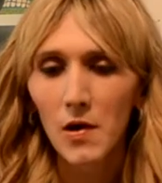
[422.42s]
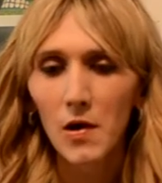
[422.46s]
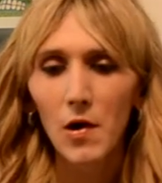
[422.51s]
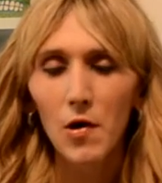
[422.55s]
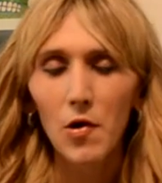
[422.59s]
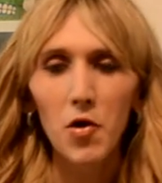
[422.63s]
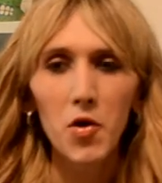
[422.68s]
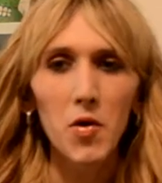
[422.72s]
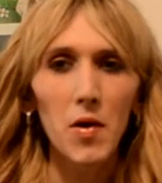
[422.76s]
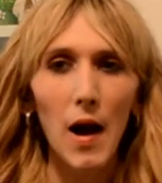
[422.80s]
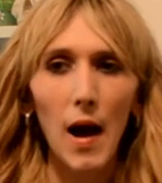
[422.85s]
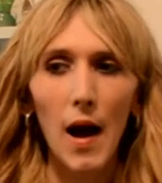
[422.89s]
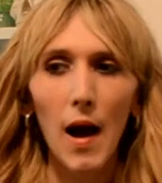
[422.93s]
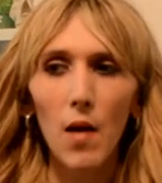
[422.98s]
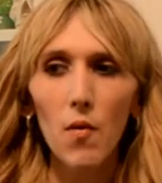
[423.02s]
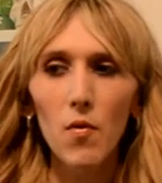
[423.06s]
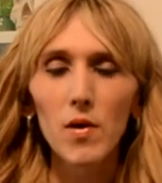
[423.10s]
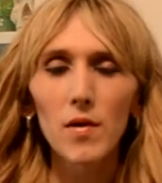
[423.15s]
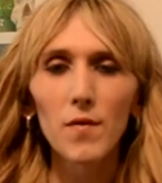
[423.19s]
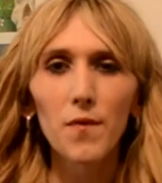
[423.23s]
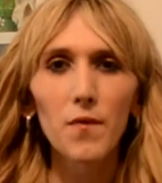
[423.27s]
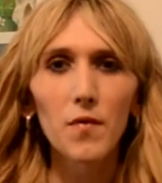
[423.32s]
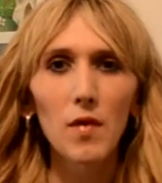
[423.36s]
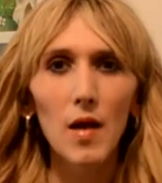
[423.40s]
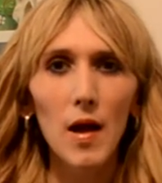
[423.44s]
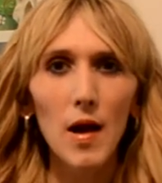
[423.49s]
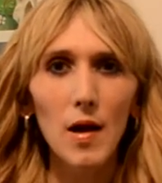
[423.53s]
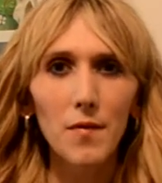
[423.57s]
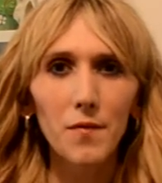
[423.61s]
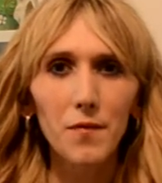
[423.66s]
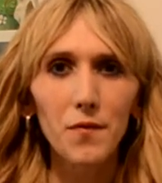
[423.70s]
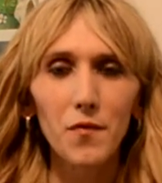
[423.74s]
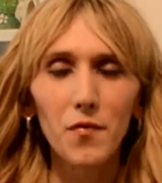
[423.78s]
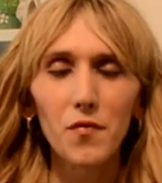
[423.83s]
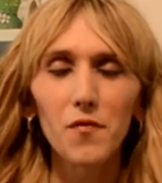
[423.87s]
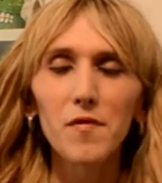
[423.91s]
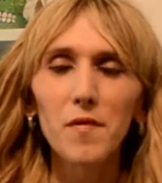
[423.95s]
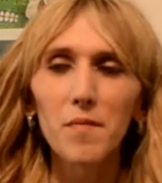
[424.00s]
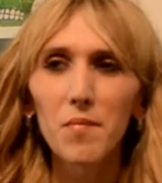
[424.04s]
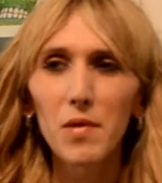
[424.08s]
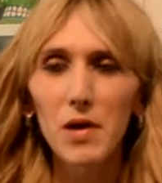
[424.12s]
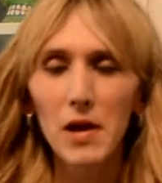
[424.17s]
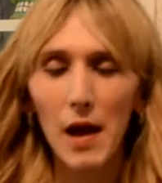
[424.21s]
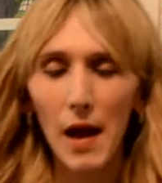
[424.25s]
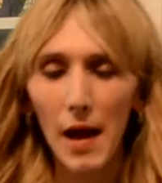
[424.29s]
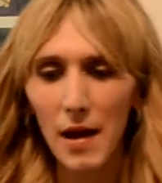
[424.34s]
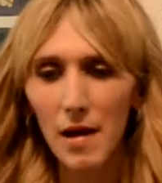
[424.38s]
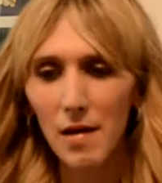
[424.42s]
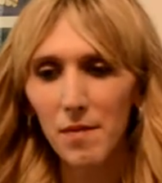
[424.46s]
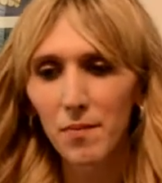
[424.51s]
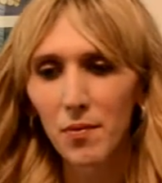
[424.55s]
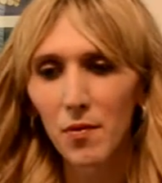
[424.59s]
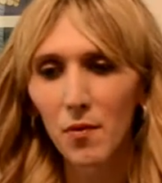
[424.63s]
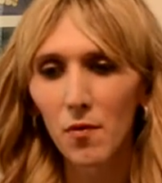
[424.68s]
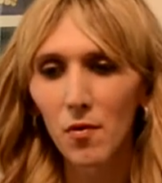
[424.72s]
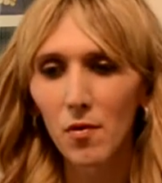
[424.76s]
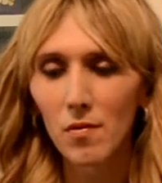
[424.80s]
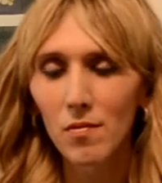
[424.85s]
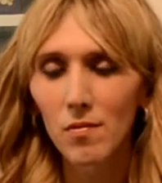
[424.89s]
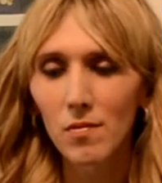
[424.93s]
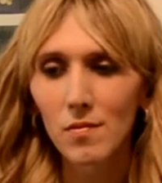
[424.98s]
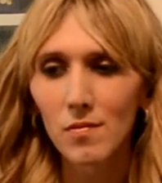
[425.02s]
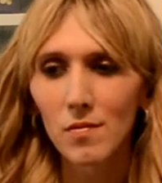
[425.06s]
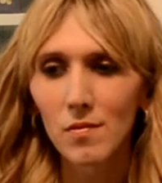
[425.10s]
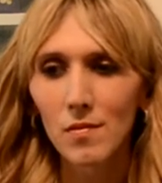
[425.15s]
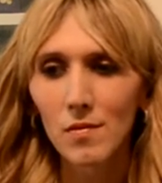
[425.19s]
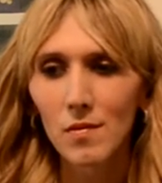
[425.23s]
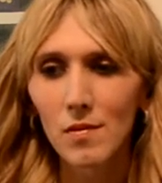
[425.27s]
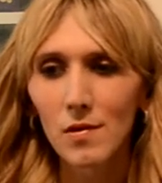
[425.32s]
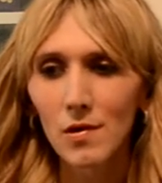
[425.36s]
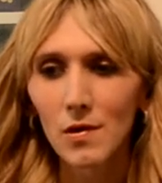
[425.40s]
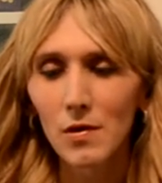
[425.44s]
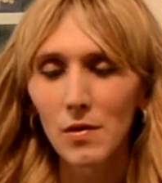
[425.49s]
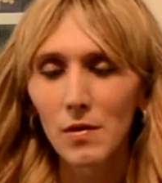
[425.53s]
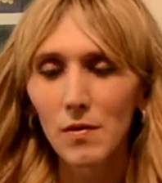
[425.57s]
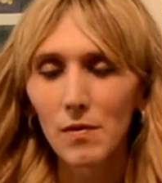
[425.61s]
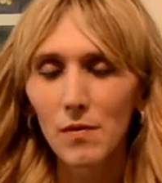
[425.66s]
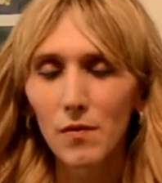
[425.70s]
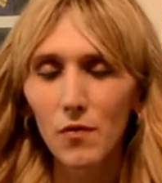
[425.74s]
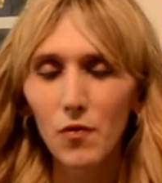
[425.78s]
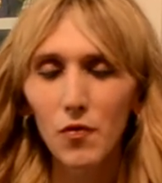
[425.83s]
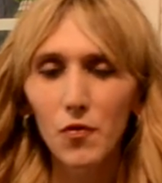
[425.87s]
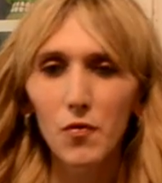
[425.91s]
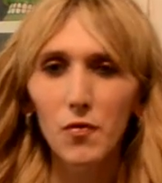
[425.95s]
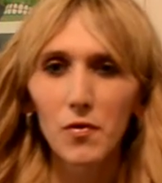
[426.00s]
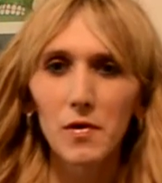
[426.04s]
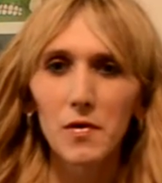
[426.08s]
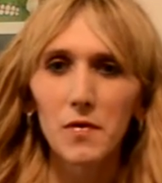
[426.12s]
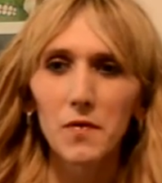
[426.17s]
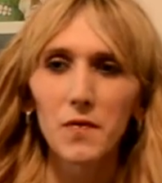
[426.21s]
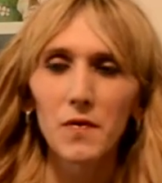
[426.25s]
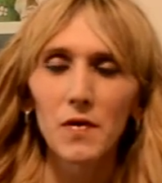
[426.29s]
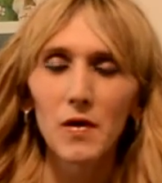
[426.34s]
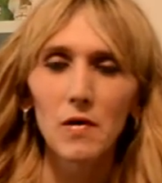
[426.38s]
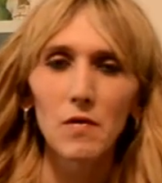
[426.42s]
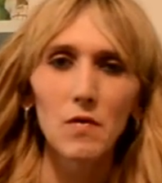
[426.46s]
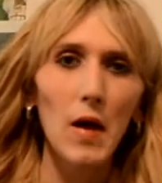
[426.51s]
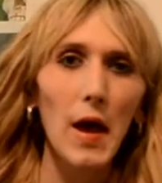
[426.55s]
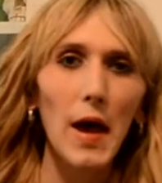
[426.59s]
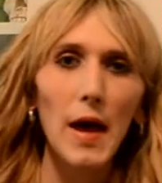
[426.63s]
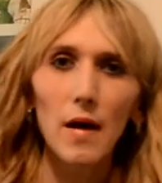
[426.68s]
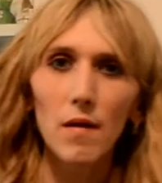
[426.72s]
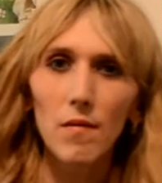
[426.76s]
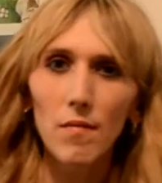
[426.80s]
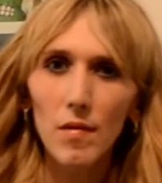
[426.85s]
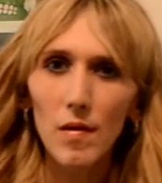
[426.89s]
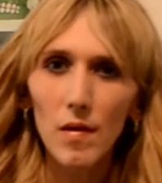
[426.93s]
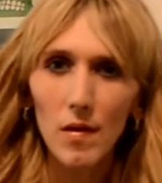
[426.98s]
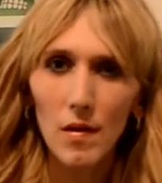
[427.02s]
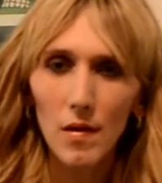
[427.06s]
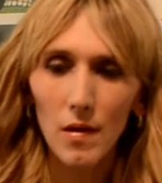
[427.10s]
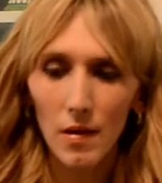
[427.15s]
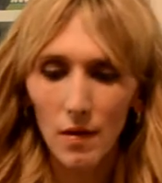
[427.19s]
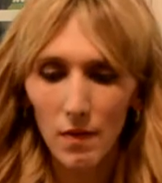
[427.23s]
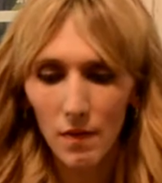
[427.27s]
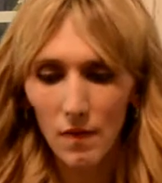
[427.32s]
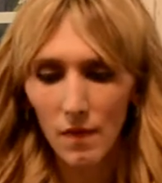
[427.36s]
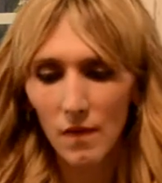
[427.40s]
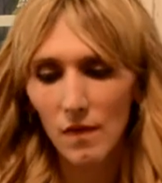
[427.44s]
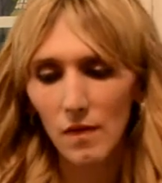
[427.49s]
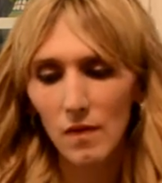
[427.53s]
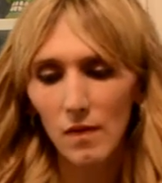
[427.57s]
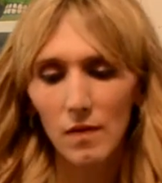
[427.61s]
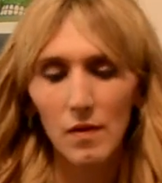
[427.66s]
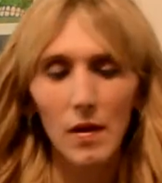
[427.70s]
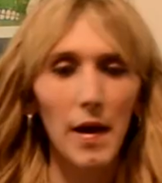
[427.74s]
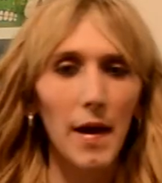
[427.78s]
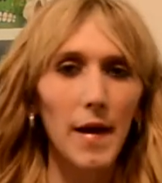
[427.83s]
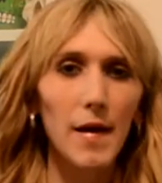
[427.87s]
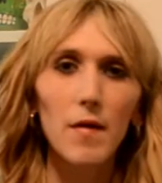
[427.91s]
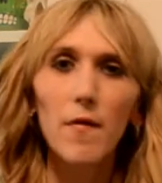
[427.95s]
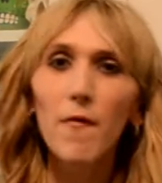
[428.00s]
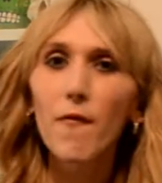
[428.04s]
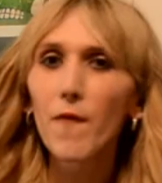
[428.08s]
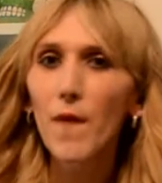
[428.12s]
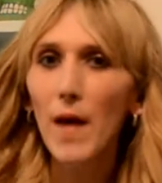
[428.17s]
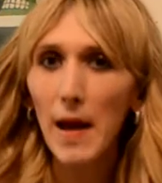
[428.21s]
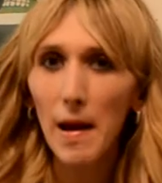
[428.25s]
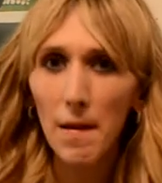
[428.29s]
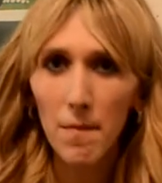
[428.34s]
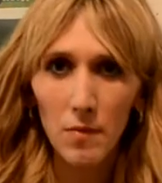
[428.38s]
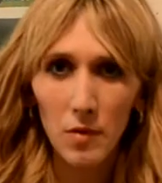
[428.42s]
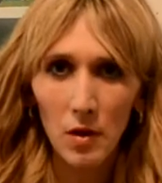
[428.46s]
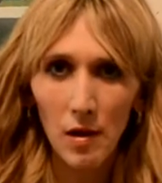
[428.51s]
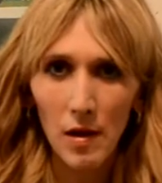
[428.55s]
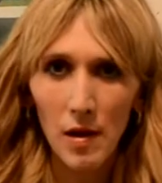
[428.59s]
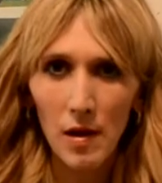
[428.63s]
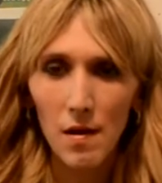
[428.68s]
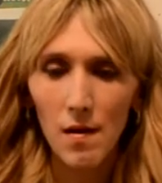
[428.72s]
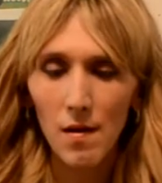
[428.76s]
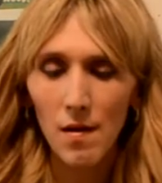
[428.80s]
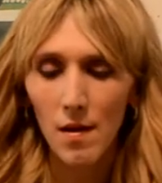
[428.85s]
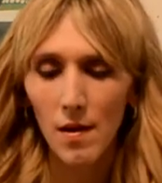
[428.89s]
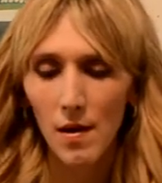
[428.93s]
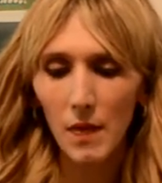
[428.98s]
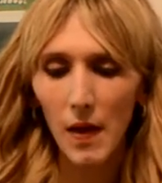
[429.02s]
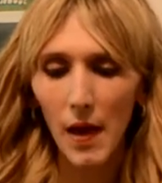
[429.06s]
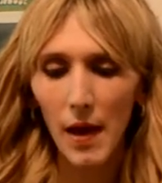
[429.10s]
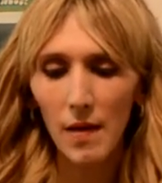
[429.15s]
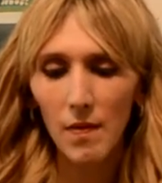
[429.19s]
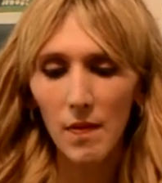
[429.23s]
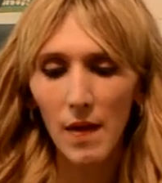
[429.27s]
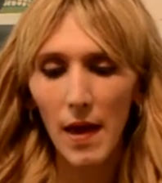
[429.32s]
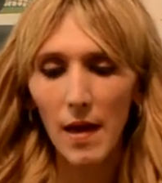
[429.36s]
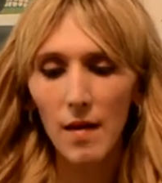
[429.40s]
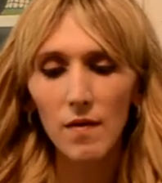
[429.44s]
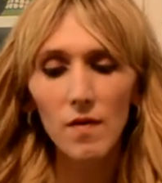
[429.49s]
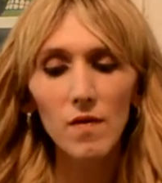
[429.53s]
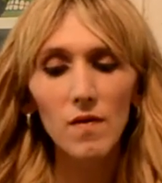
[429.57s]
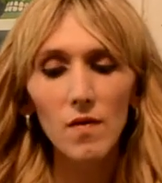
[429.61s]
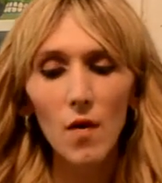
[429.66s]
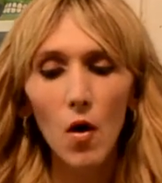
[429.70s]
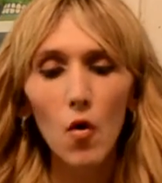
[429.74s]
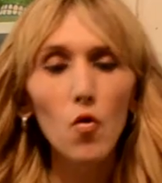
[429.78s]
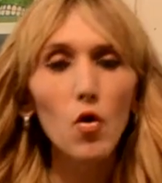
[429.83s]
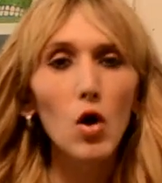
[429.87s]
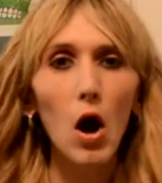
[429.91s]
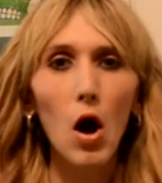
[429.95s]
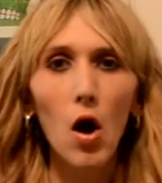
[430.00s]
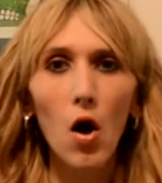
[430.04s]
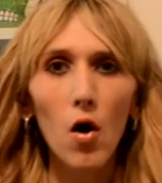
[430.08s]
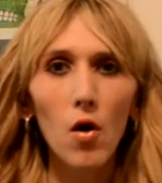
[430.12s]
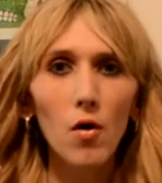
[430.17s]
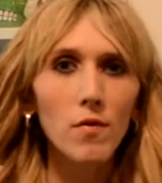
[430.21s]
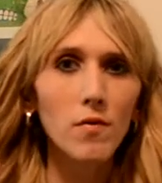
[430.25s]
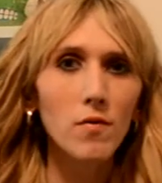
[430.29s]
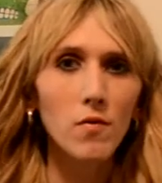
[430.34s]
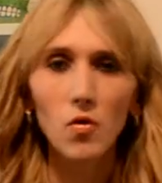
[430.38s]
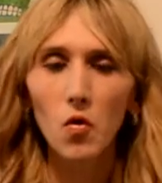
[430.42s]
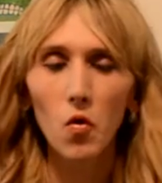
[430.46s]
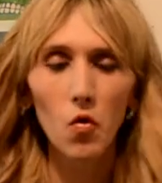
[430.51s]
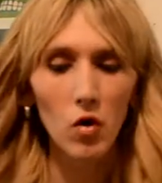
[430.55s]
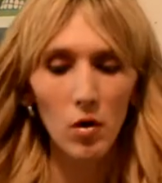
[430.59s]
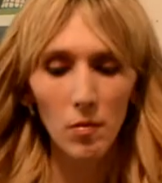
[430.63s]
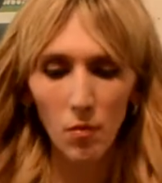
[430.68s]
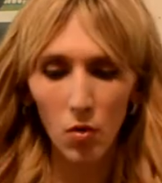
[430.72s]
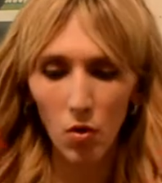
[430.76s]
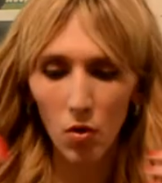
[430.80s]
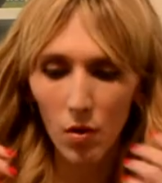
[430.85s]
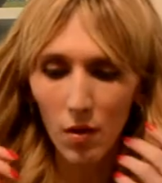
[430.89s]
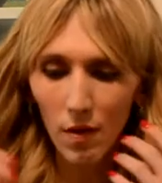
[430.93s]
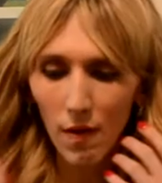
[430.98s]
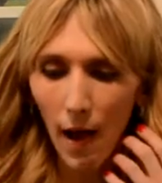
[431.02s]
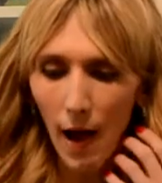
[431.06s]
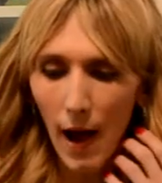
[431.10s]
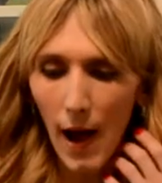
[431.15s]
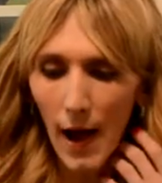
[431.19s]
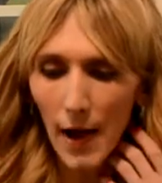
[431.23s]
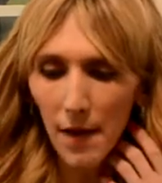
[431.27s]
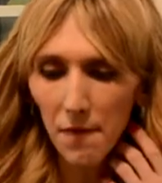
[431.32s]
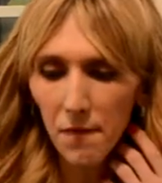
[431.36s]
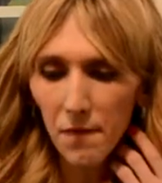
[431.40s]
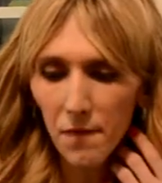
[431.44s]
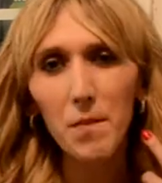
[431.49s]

You know, I would have loved to have been able to have had kids and a family and that so-called normal life.